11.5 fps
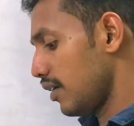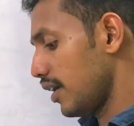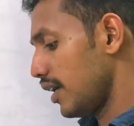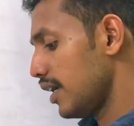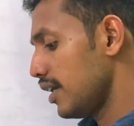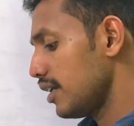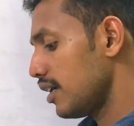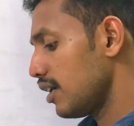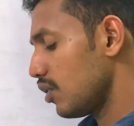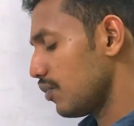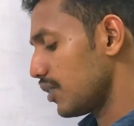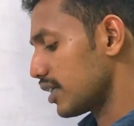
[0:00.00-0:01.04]
Area
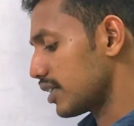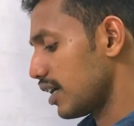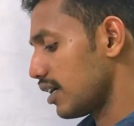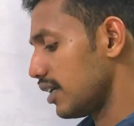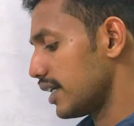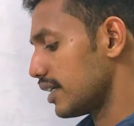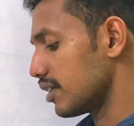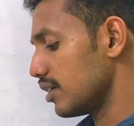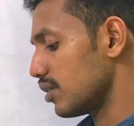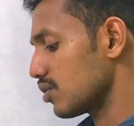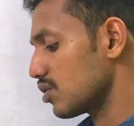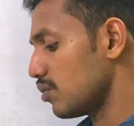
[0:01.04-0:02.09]
of rectangle gets
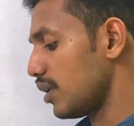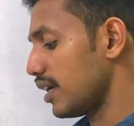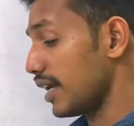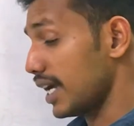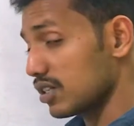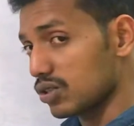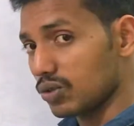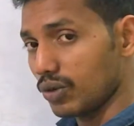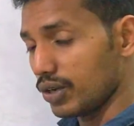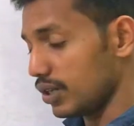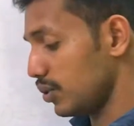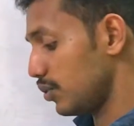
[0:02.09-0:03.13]
reduced by 9
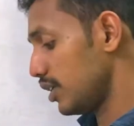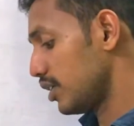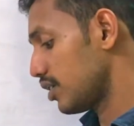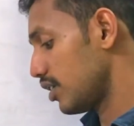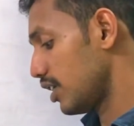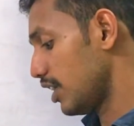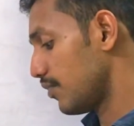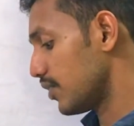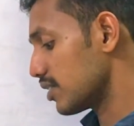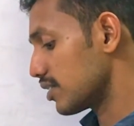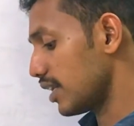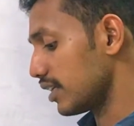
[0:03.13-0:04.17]
square unit if
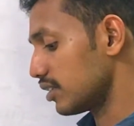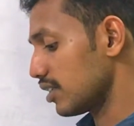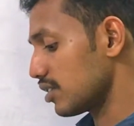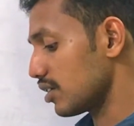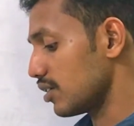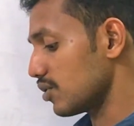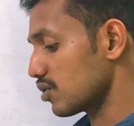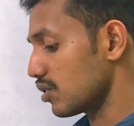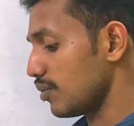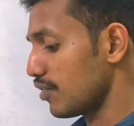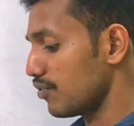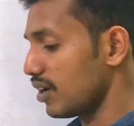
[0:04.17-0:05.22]
its length is
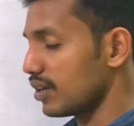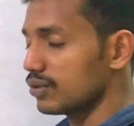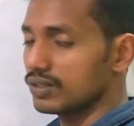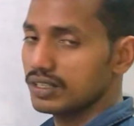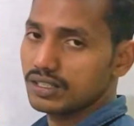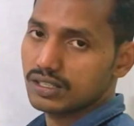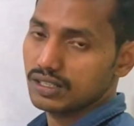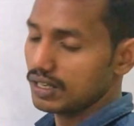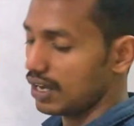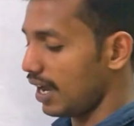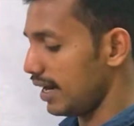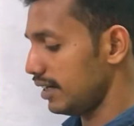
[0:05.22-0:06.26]
reduced by 5 units
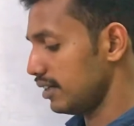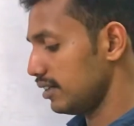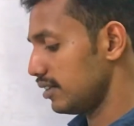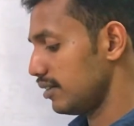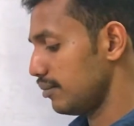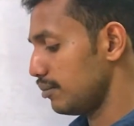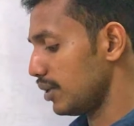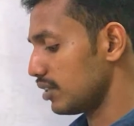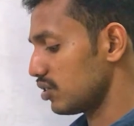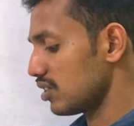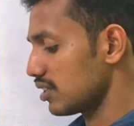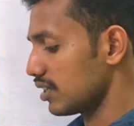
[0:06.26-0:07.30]
and
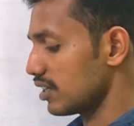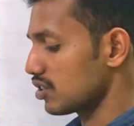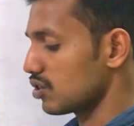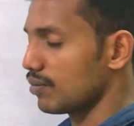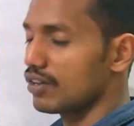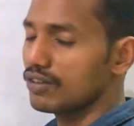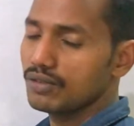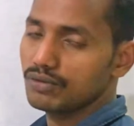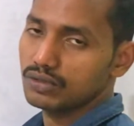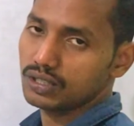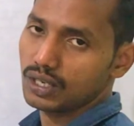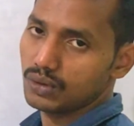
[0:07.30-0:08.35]
breadth is increased by
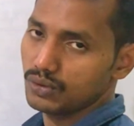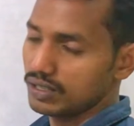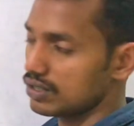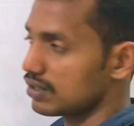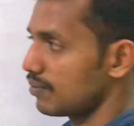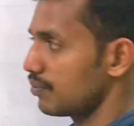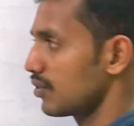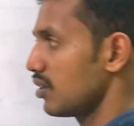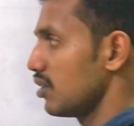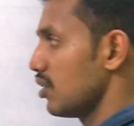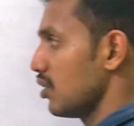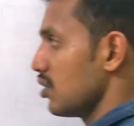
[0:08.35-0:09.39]
3 units.
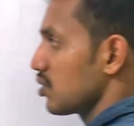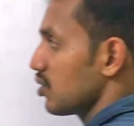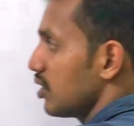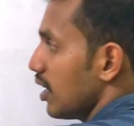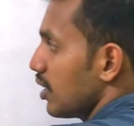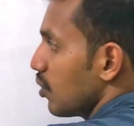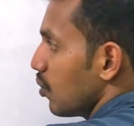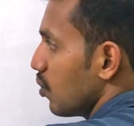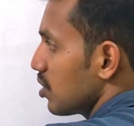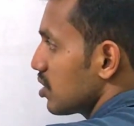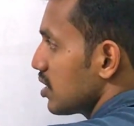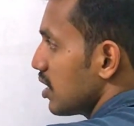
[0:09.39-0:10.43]
So the
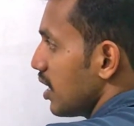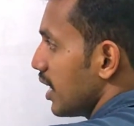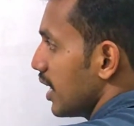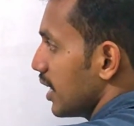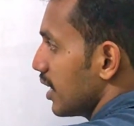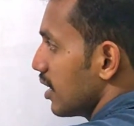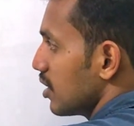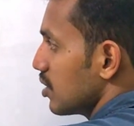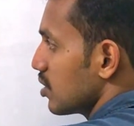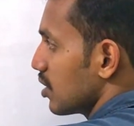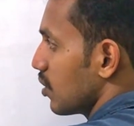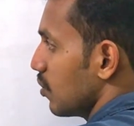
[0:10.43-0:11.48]
original area
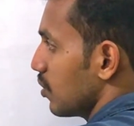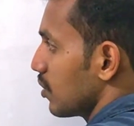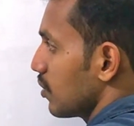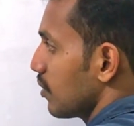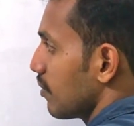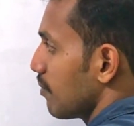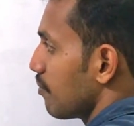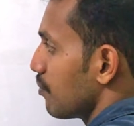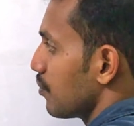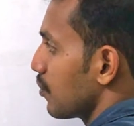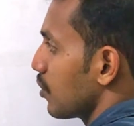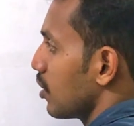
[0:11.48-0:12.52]
is equal to
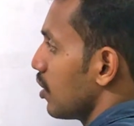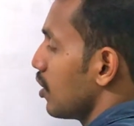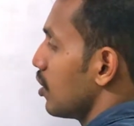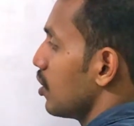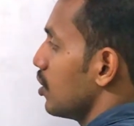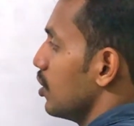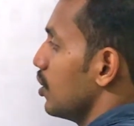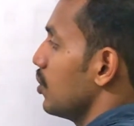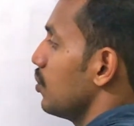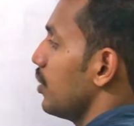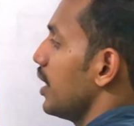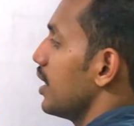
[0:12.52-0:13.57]

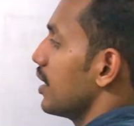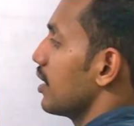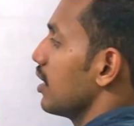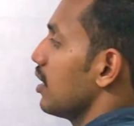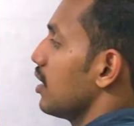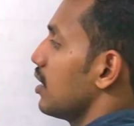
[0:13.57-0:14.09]
new area